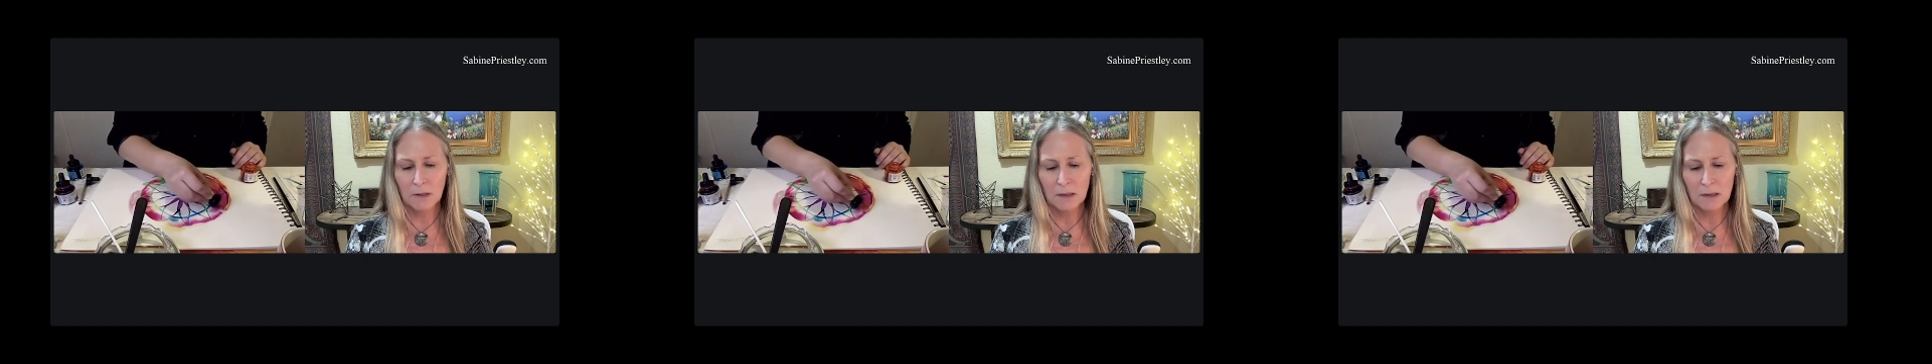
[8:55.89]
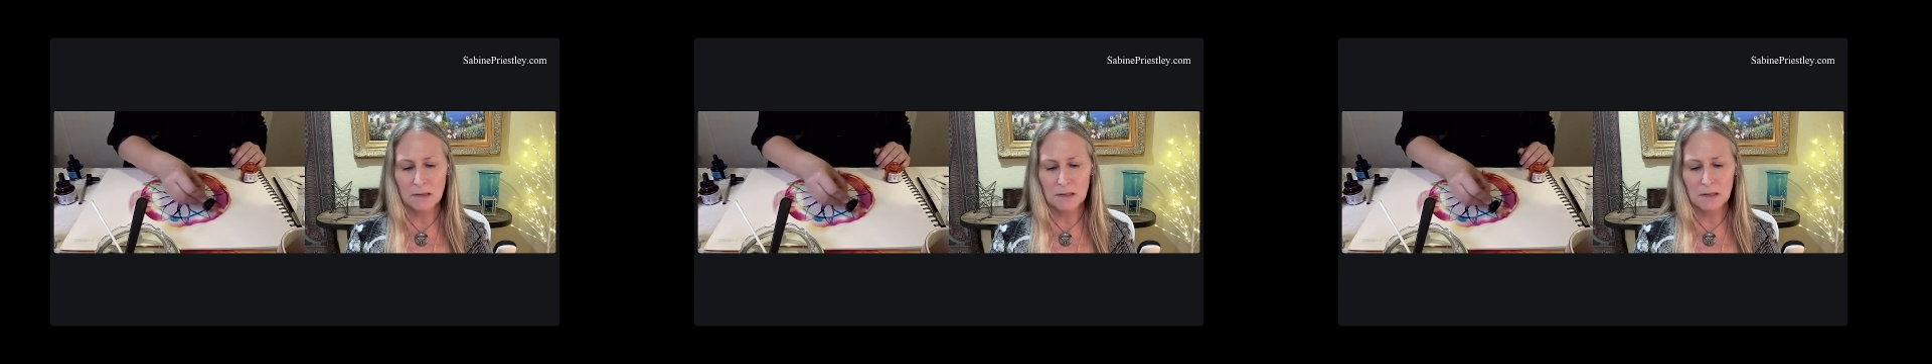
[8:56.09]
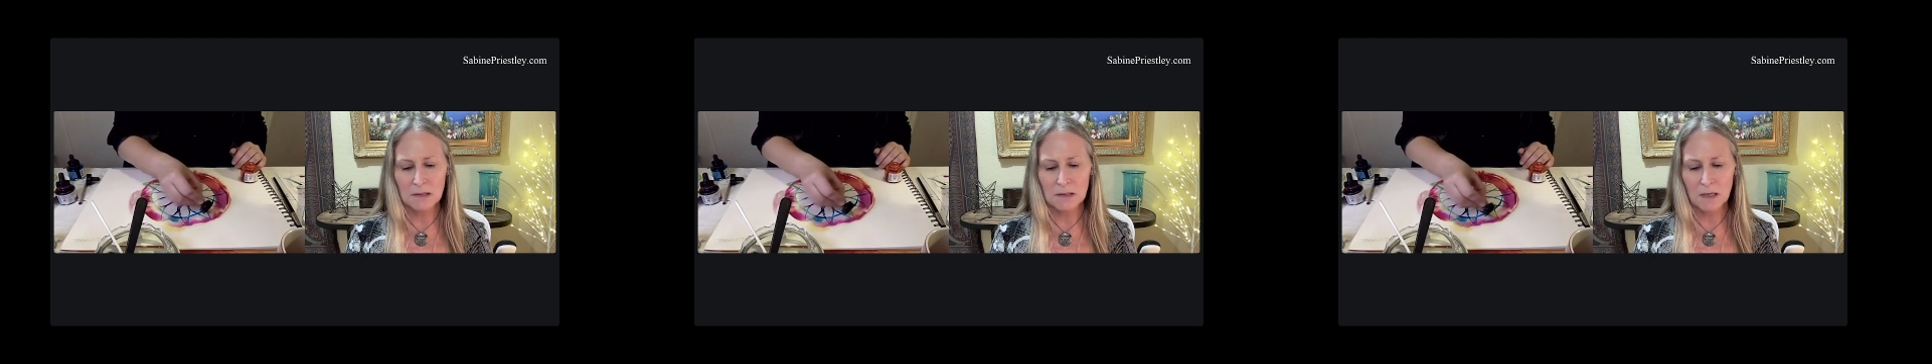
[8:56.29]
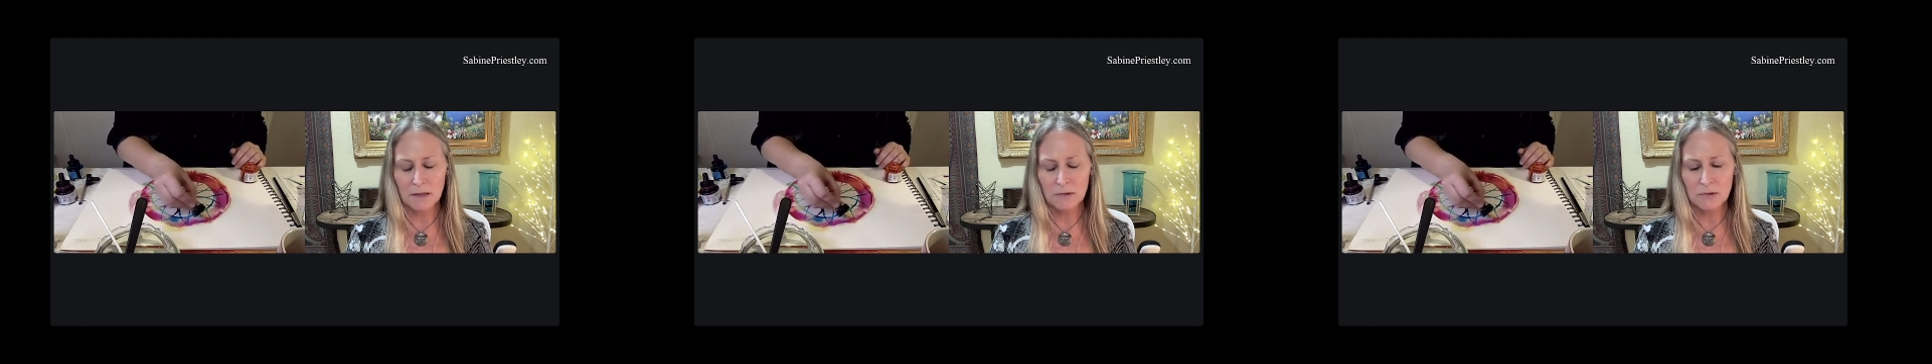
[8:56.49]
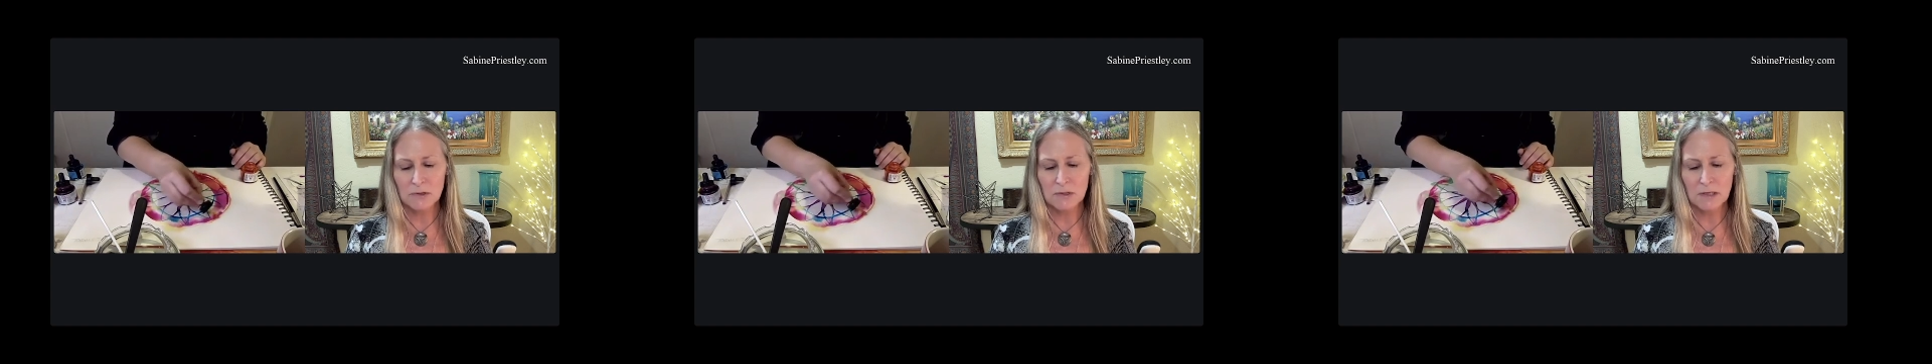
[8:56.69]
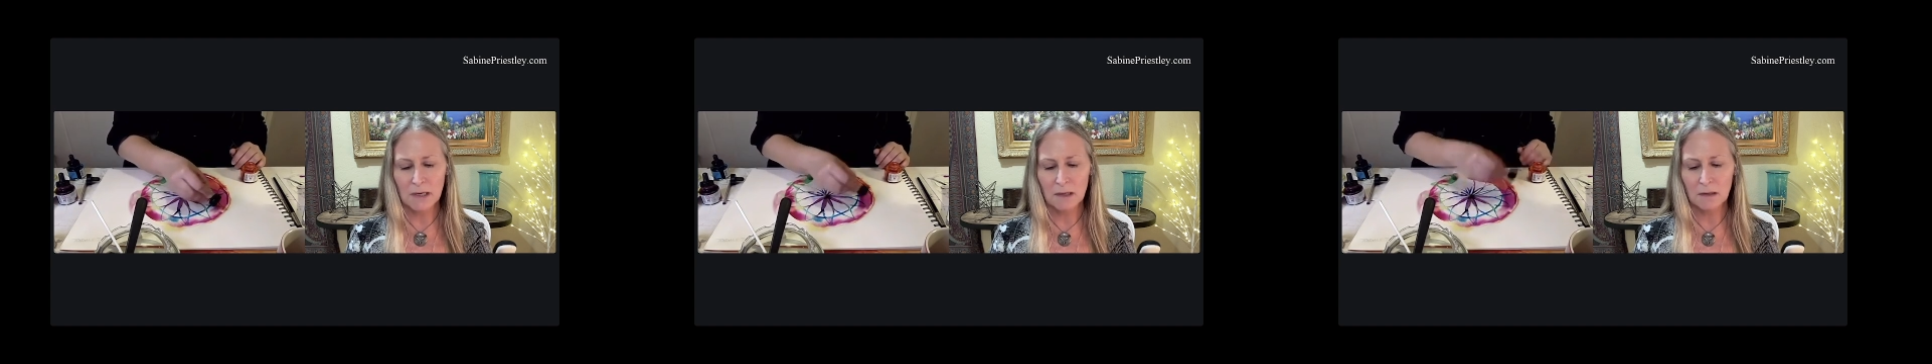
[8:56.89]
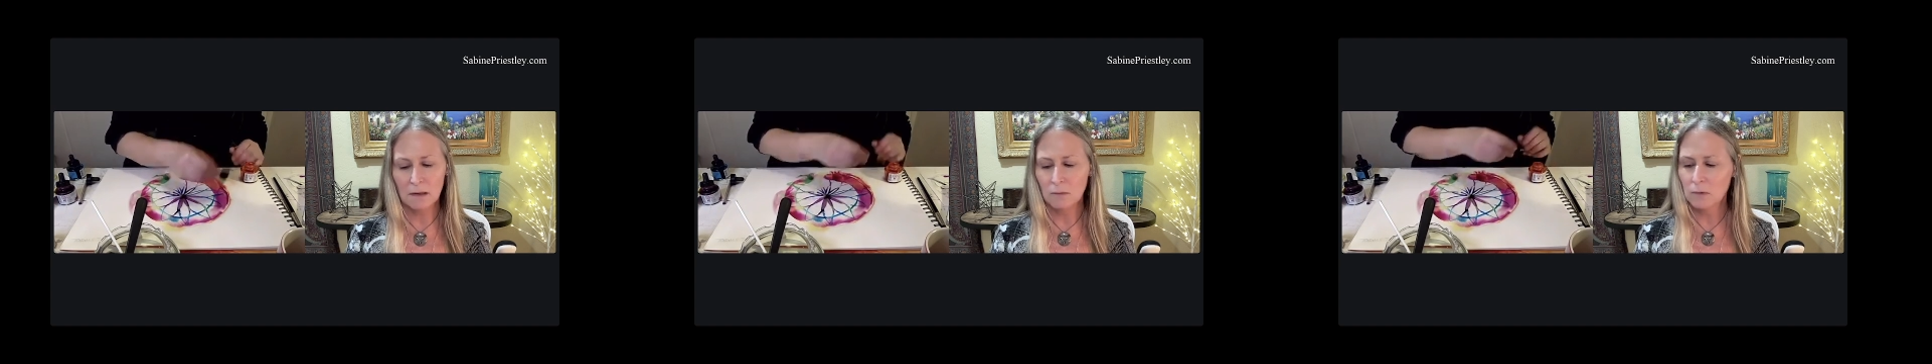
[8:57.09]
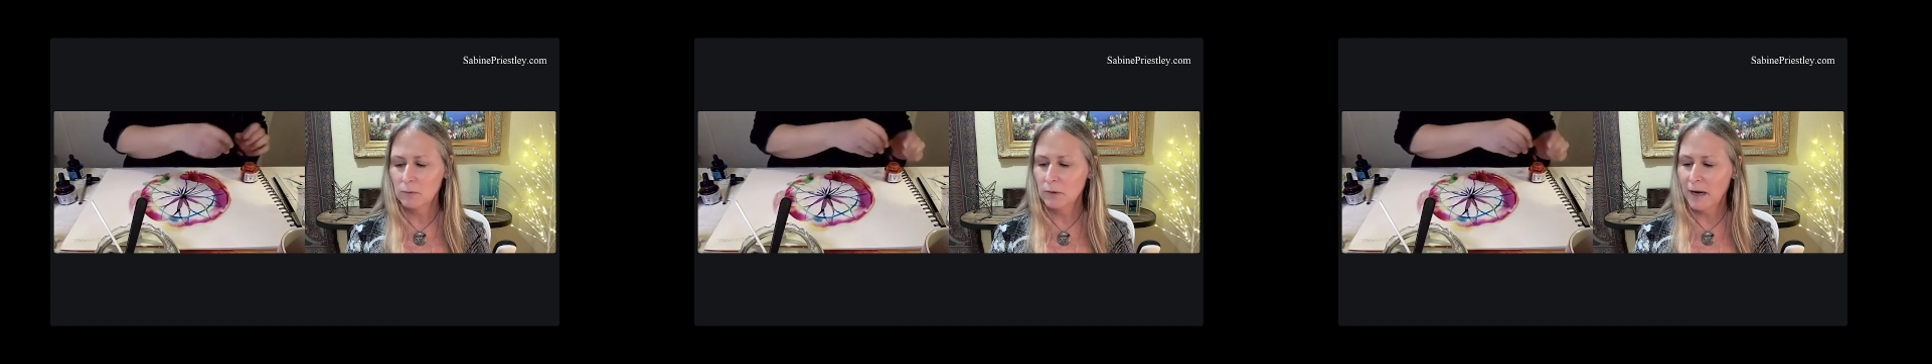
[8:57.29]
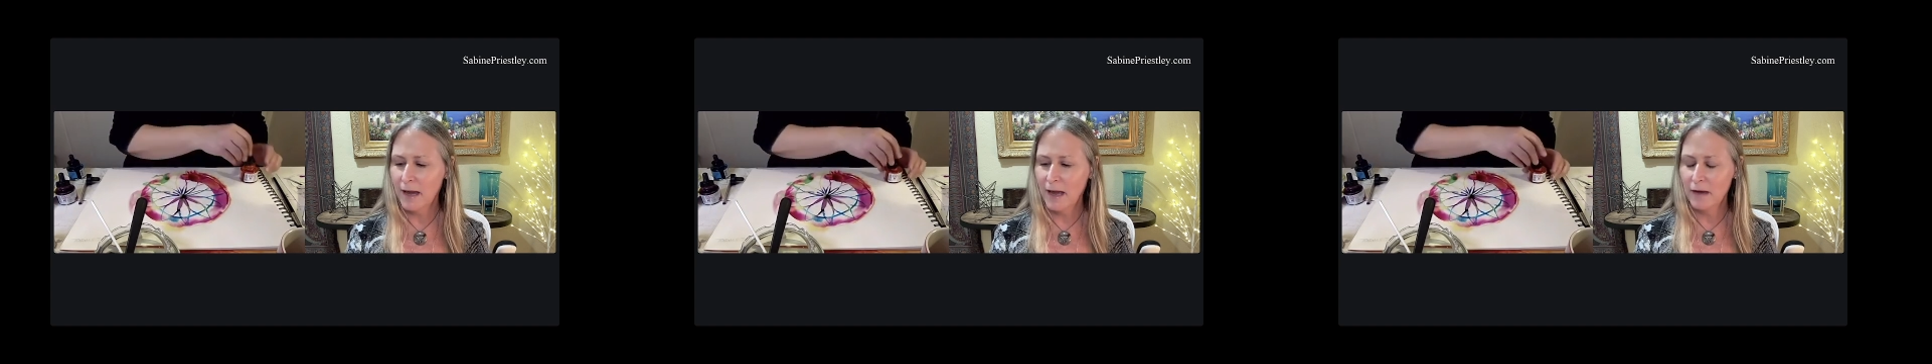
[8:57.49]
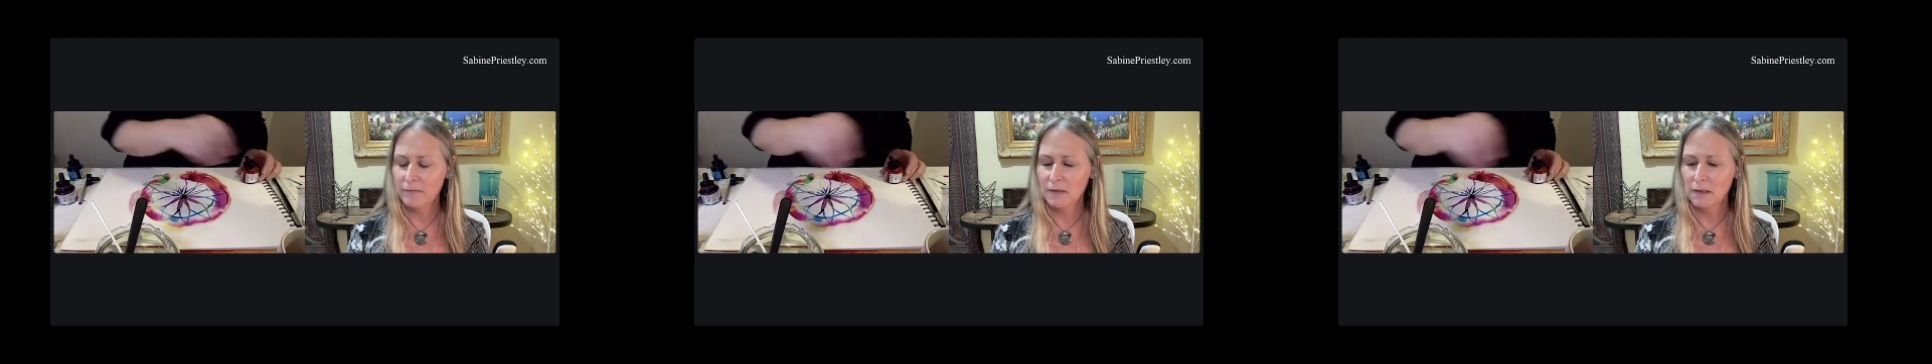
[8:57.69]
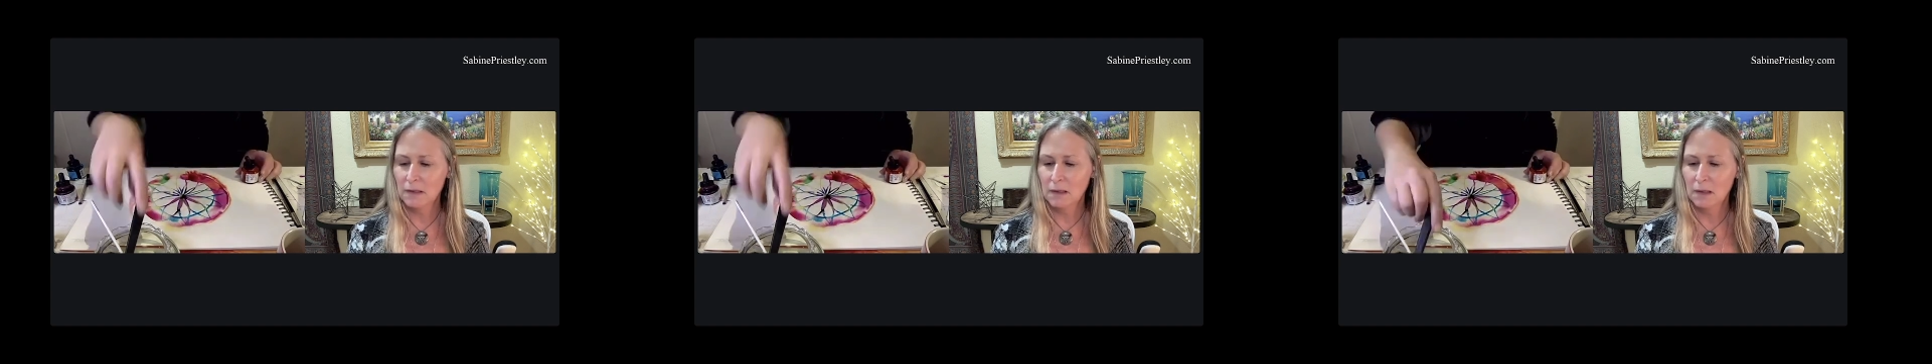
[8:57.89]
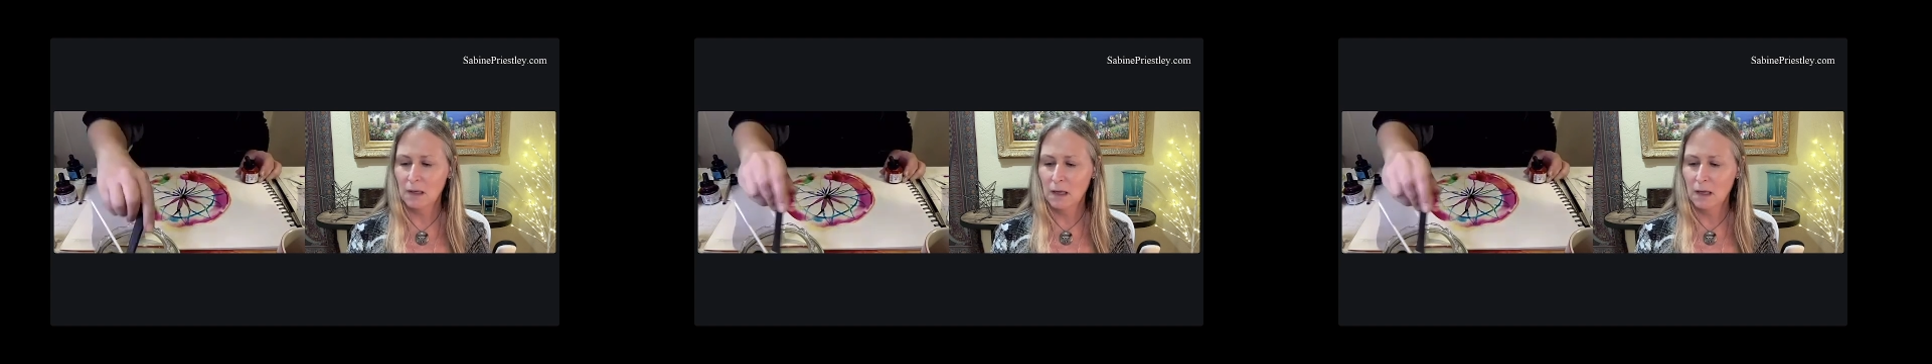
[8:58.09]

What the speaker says: It's understanding when we're having